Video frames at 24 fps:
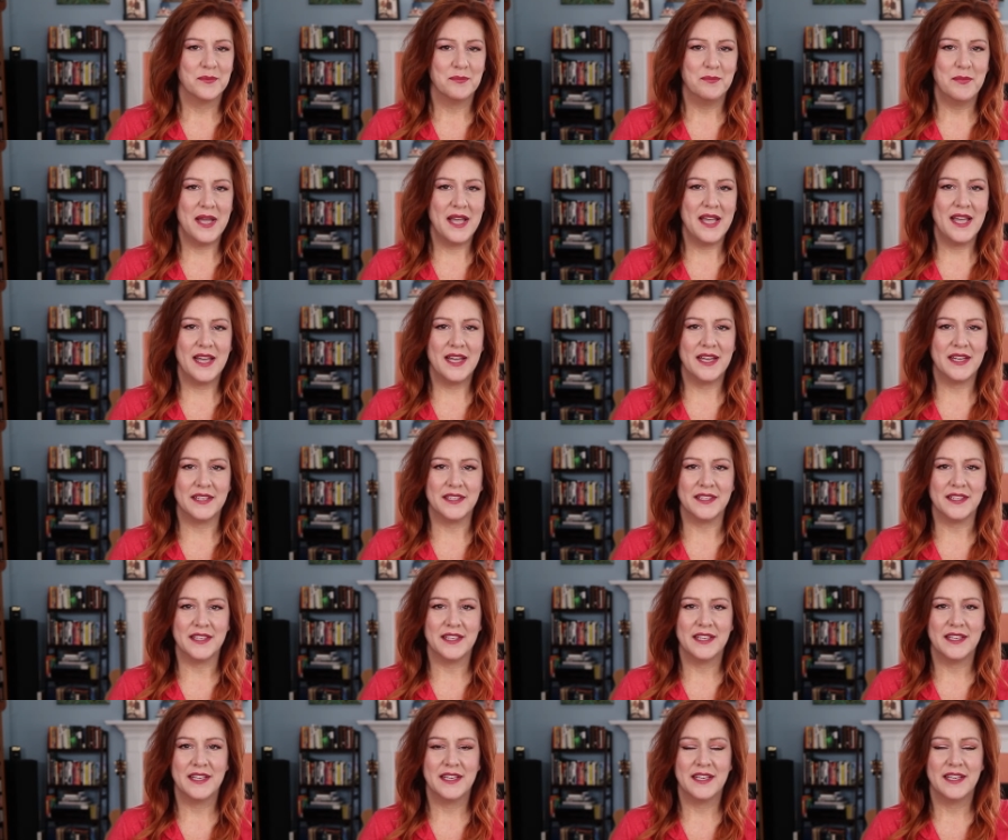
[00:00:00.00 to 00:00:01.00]
Man,
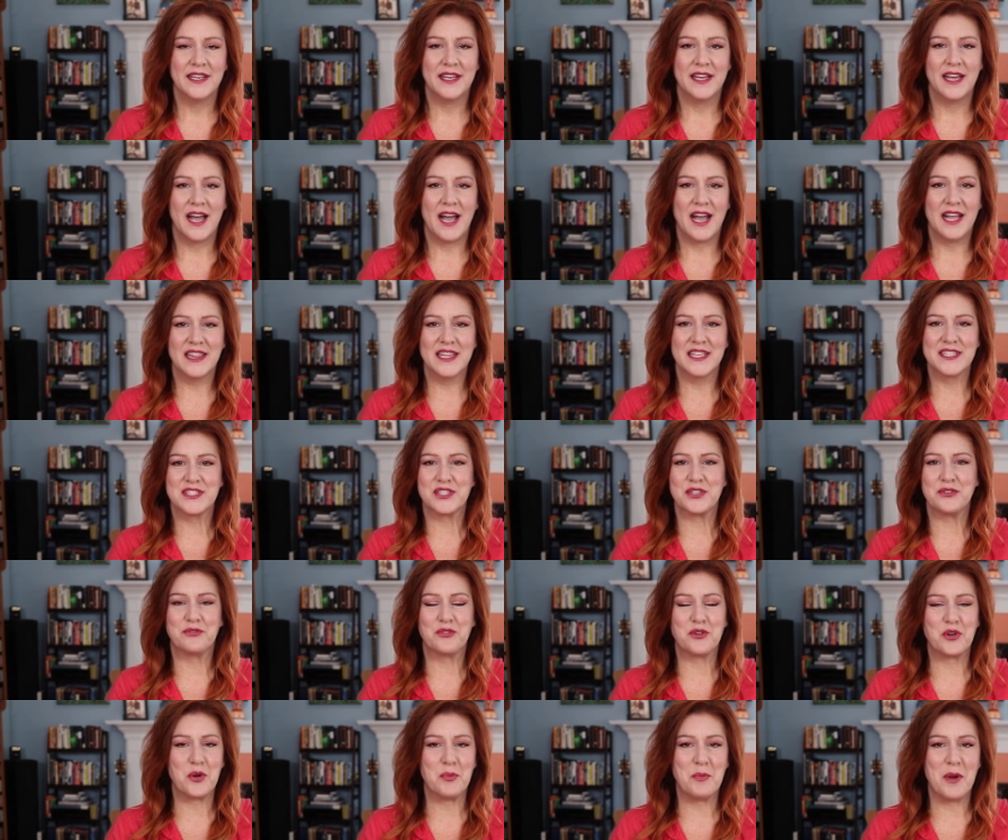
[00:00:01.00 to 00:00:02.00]
I
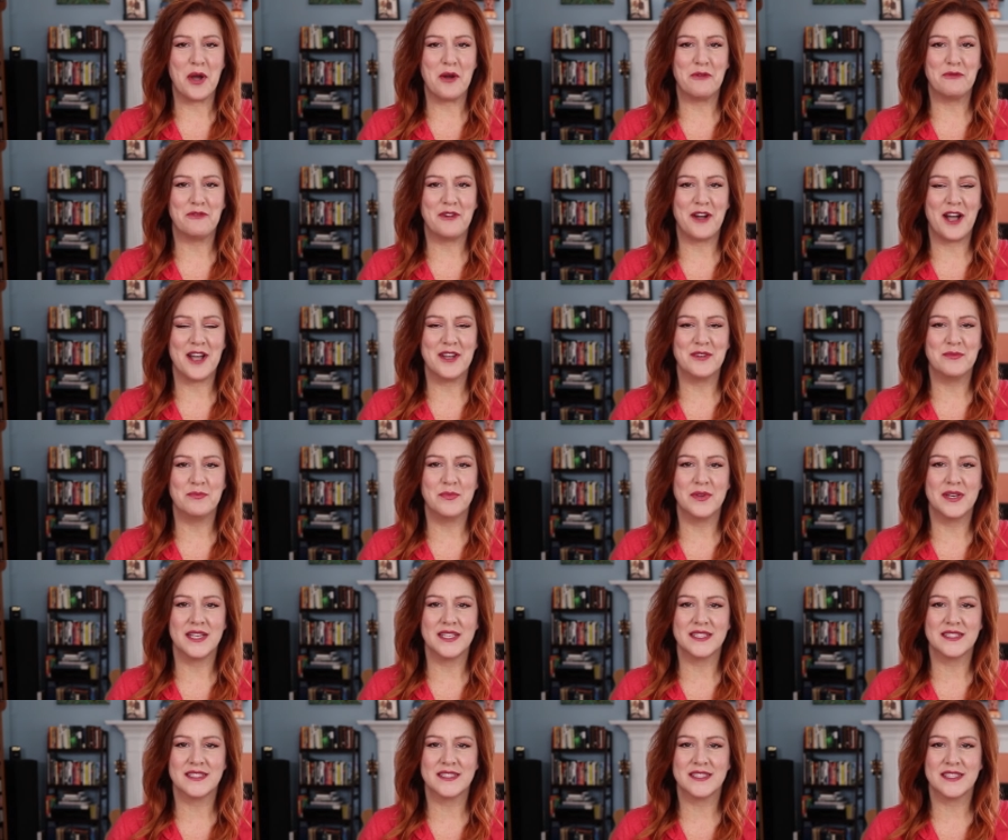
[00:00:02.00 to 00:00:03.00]
listened for about five
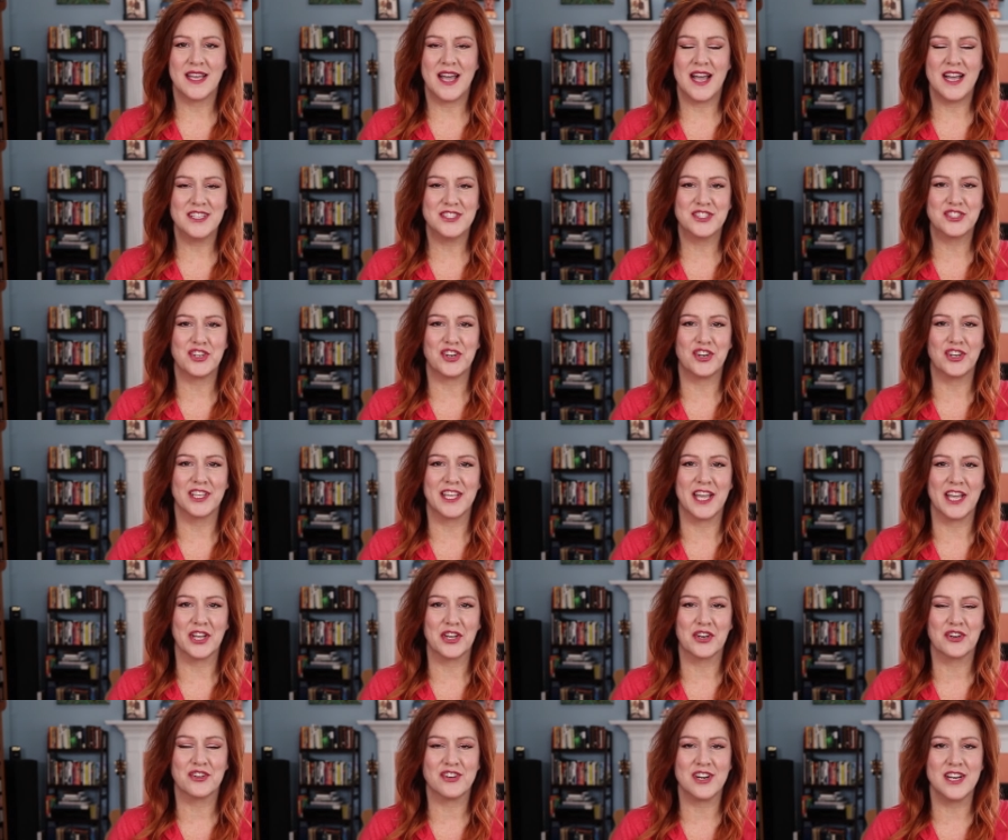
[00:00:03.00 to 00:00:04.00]
minutes. I started
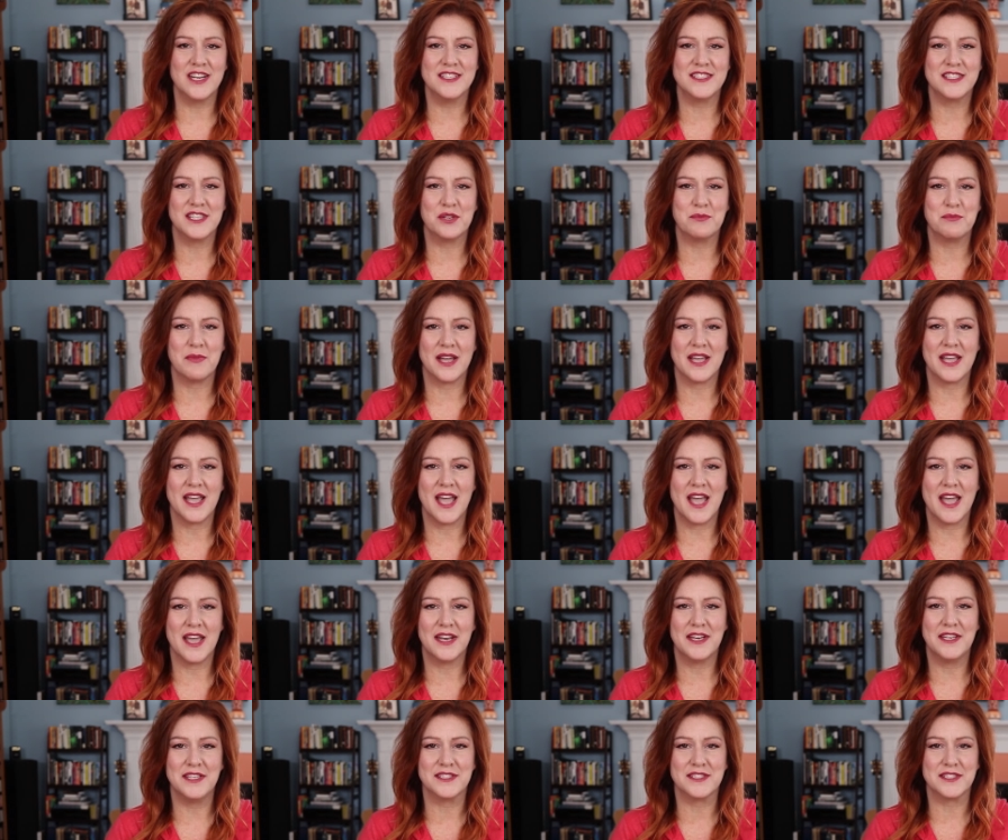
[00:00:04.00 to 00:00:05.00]
getting crazy in my
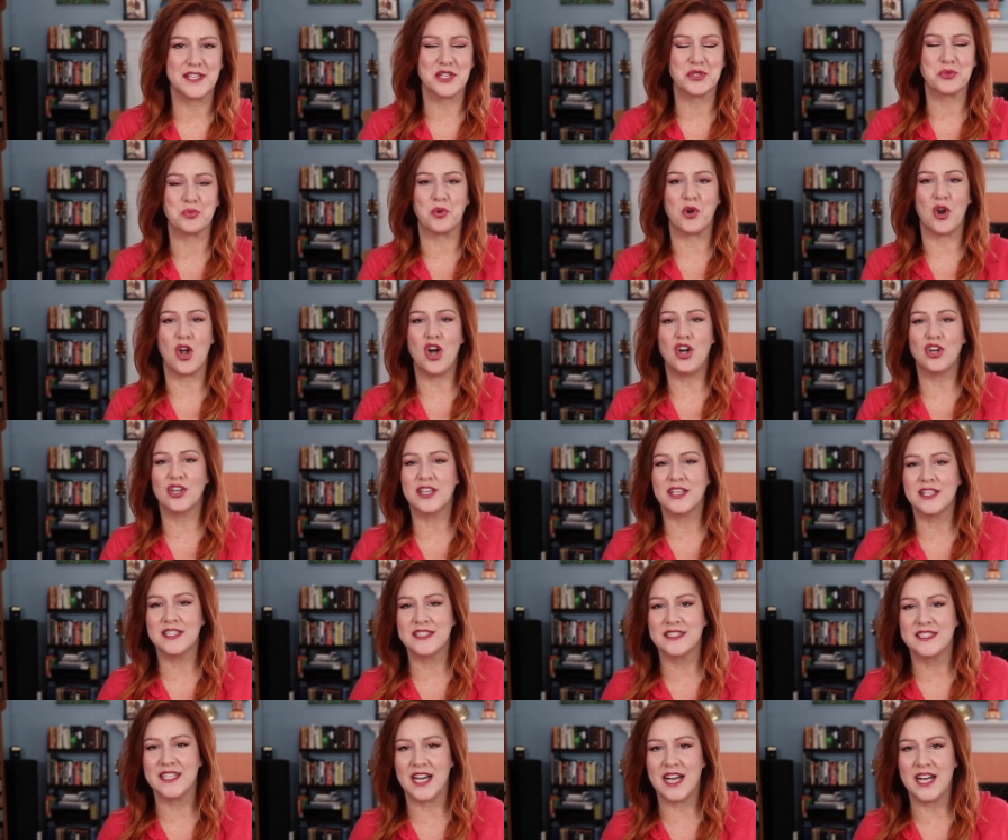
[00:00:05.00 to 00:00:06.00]
head. He says, We're all
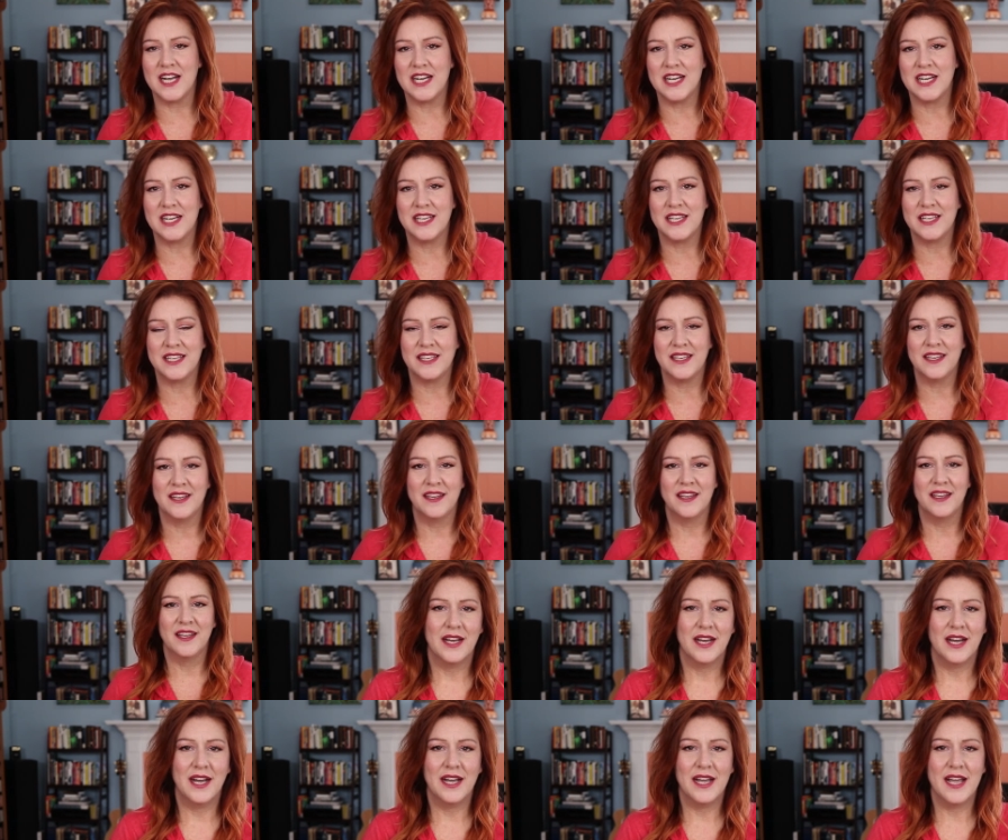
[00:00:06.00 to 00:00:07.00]
gonna die.
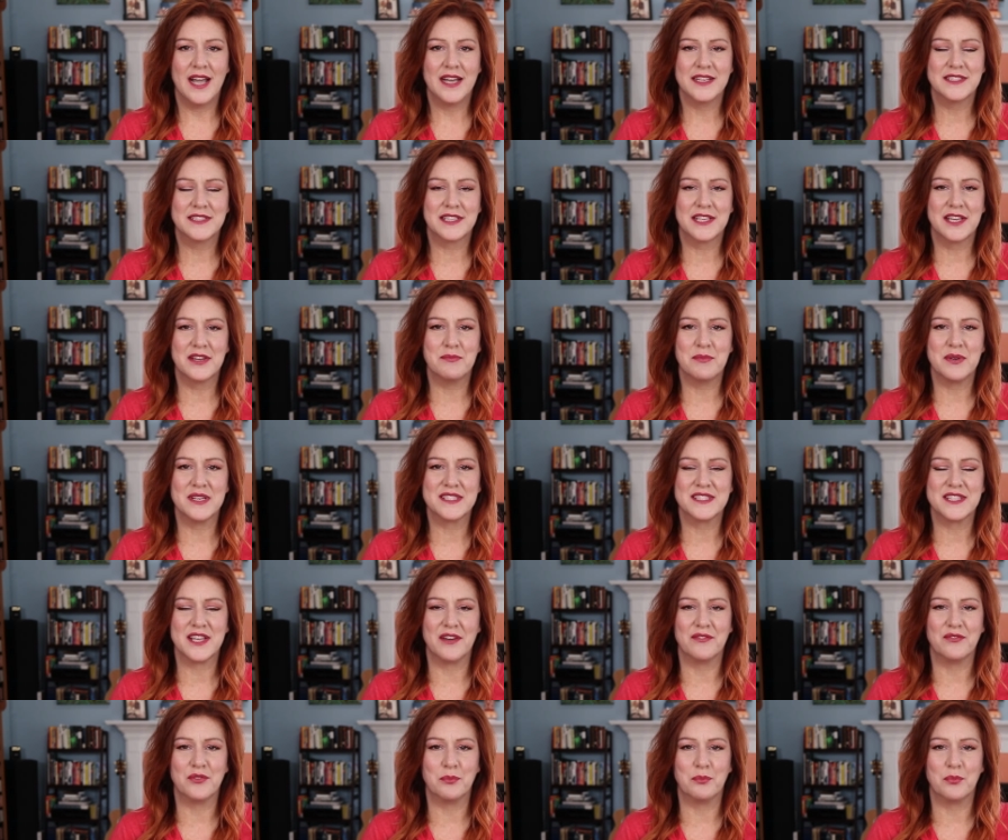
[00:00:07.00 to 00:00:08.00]
I had to give
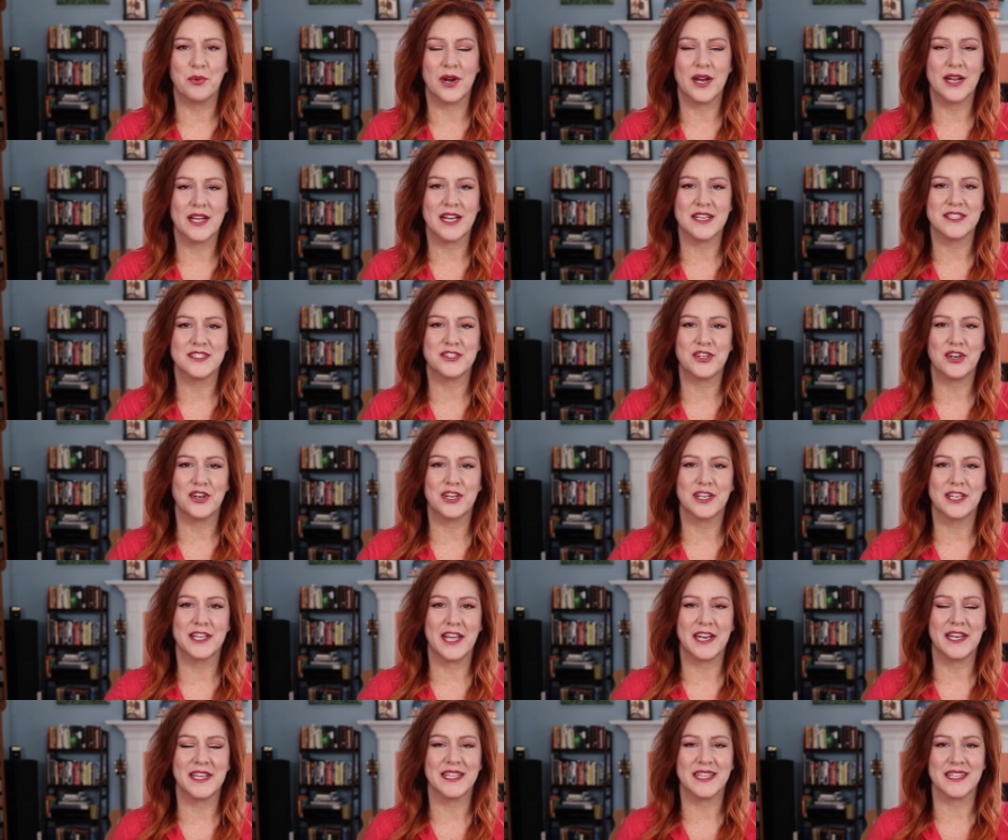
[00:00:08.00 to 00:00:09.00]
myself a break. I started
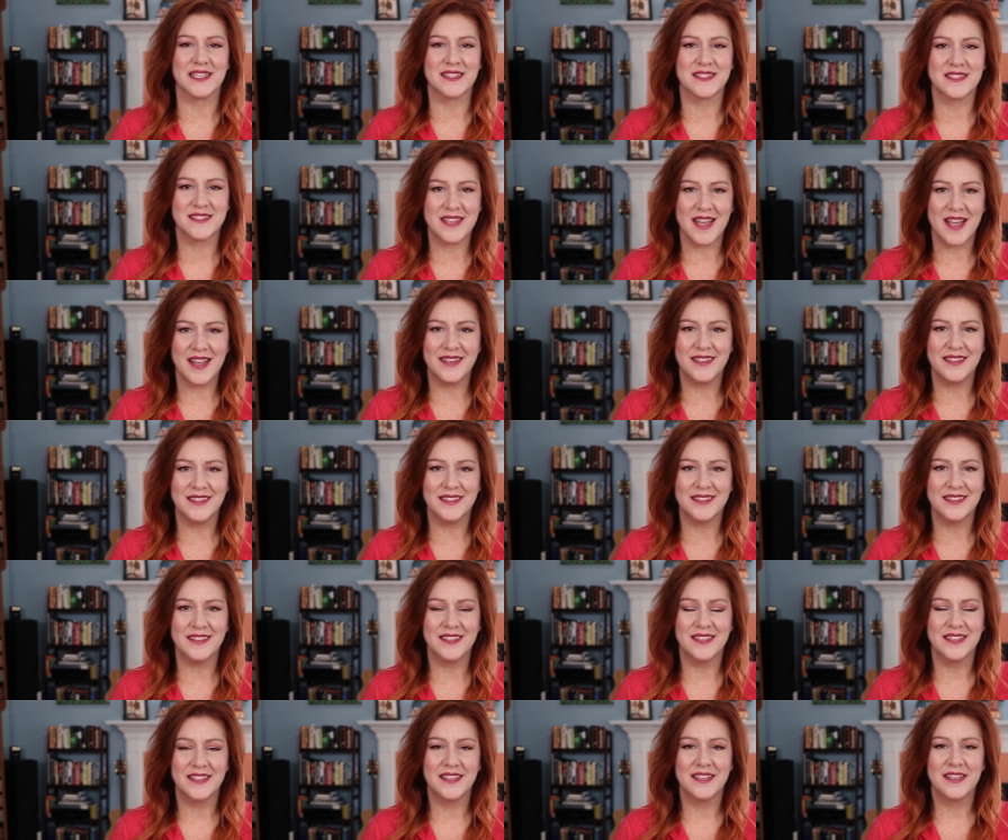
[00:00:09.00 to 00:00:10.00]
getting
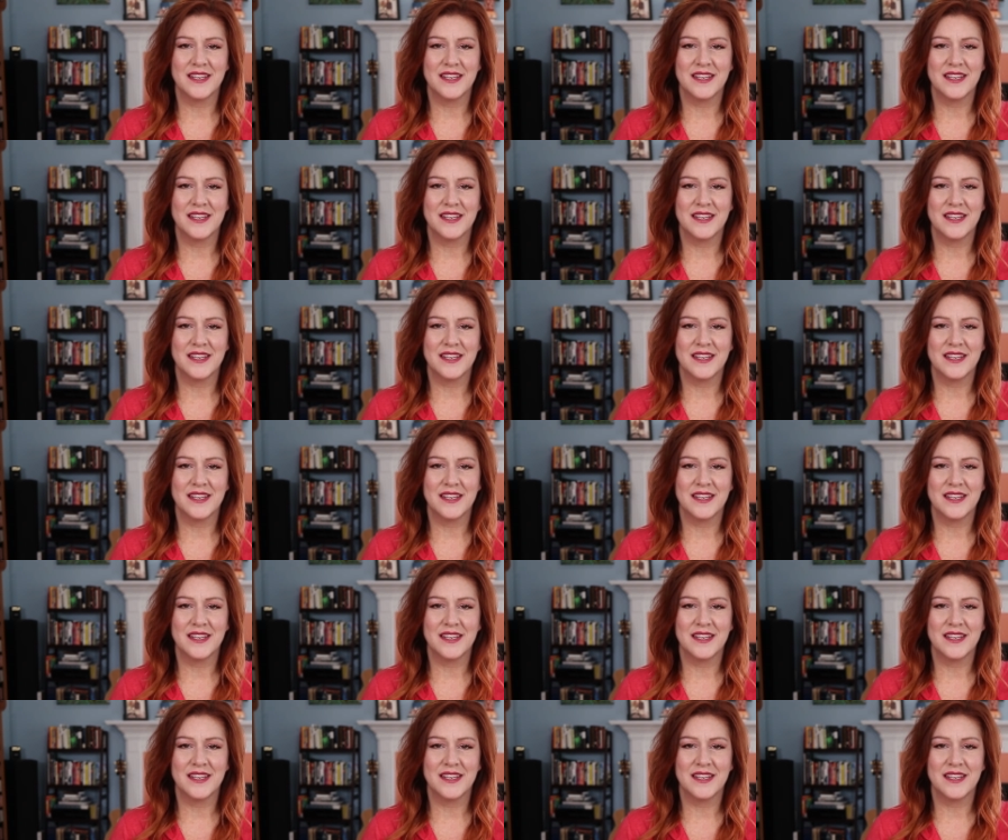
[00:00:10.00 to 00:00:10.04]
excited.